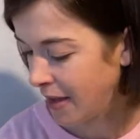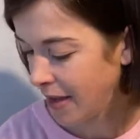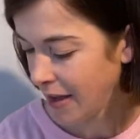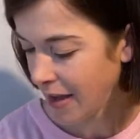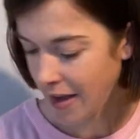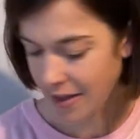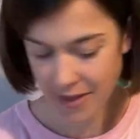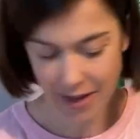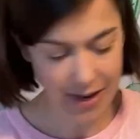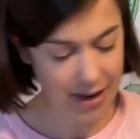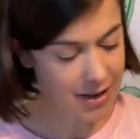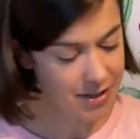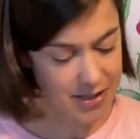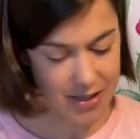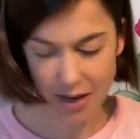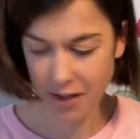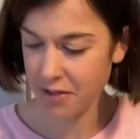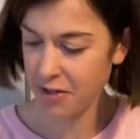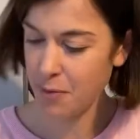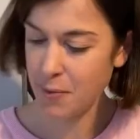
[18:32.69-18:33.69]
and then I'll
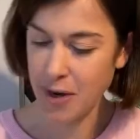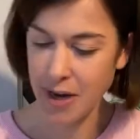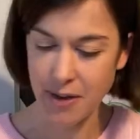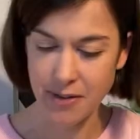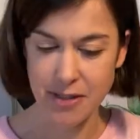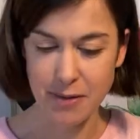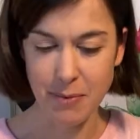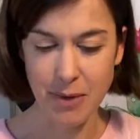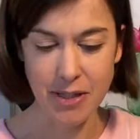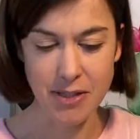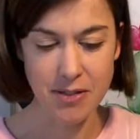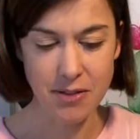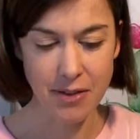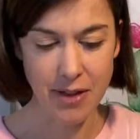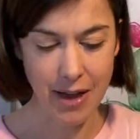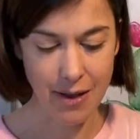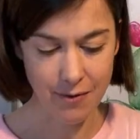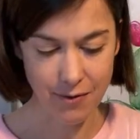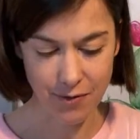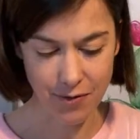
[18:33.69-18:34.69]
check through my notes to make sure that I
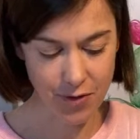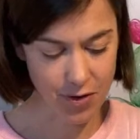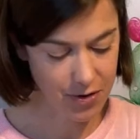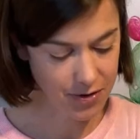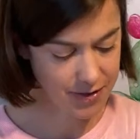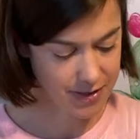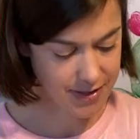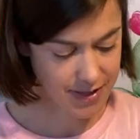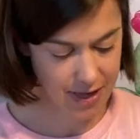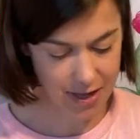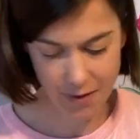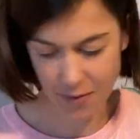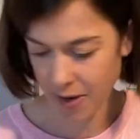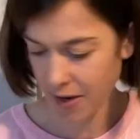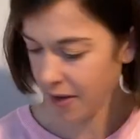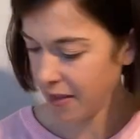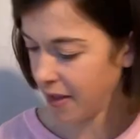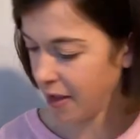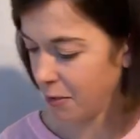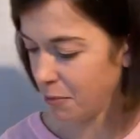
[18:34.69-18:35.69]
haven't forgotten to tell you
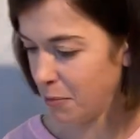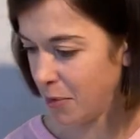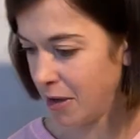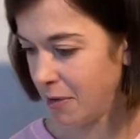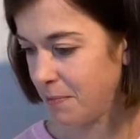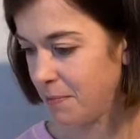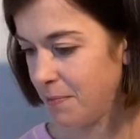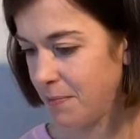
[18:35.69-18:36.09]
anything, but